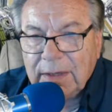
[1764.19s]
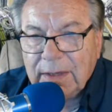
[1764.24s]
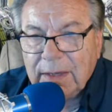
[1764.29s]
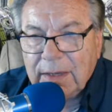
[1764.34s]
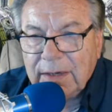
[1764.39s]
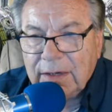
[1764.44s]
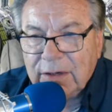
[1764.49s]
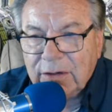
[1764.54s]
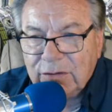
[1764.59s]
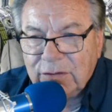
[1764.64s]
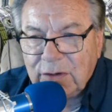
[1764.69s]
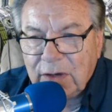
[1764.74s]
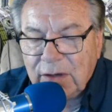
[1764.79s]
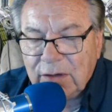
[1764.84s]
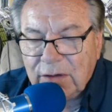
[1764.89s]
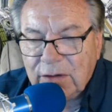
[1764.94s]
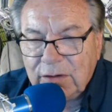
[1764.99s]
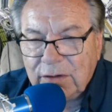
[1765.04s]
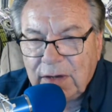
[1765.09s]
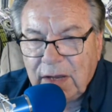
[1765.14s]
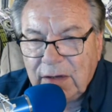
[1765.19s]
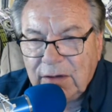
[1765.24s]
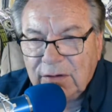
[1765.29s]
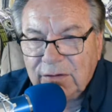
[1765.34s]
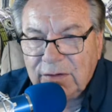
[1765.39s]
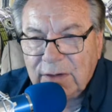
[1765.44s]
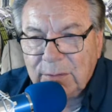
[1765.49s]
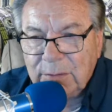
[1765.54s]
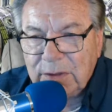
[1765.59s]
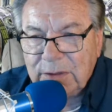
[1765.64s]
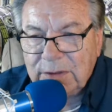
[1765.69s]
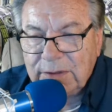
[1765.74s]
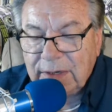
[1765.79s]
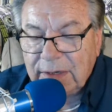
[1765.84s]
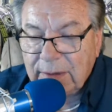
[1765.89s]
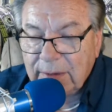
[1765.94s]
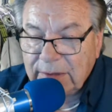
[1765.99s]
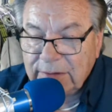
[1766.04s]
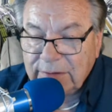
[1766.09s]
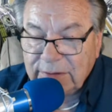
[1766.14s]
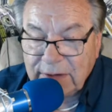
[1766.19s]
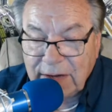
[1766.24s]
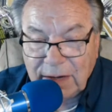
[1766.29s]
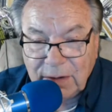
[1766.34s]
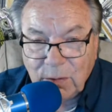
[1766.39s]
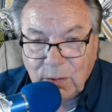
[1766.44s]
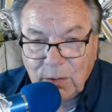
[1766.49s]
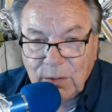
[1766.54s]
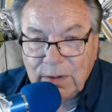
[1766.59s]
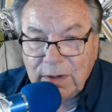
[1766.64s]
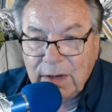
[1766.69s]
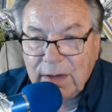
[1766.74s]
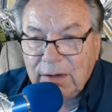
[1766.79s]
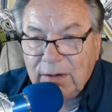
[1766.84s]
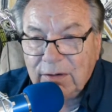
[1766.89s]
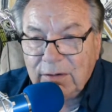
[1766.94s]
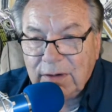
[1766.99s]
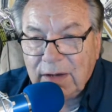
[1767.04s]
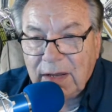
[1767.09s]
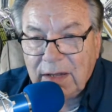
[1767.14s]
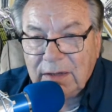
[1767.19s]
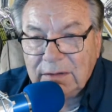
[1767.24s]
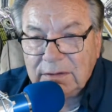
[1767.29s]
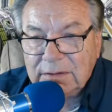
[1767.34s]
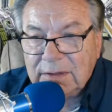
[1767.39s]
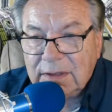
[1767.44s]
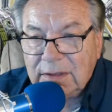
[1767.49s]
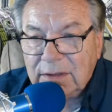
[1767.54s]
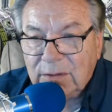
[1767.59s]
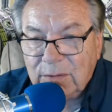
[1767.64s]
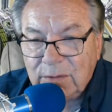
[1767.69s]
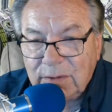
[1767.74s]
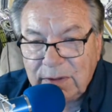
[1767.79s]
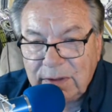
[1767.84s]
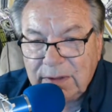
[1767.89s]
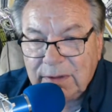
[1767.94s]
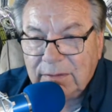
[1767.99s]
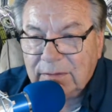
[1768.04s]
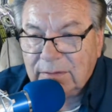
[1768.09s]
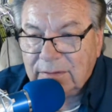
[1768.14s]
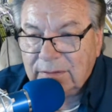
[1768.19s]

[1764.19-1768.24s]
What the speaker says: Here's $100. I'm going to take them. I said, I don't want $100. I don't want it.